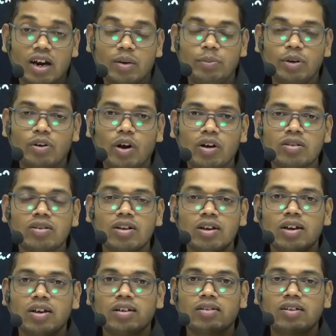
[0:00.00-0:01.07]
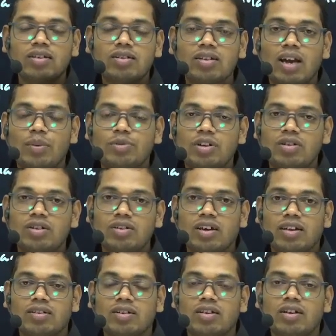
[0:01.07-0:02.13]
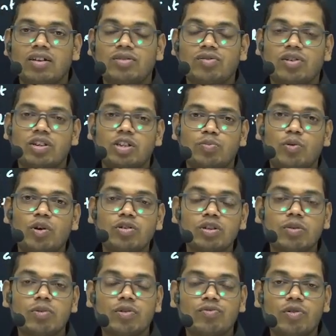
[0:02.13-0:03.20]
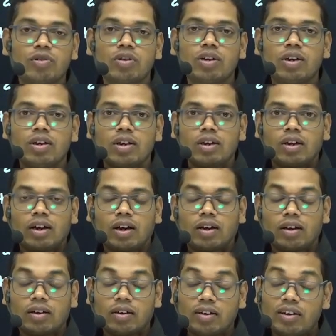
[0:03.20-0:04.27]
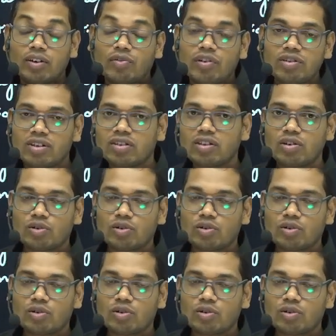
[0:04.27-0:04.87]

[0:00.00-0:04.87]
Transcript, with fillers: And because this abscisic acid is responsible for increasing the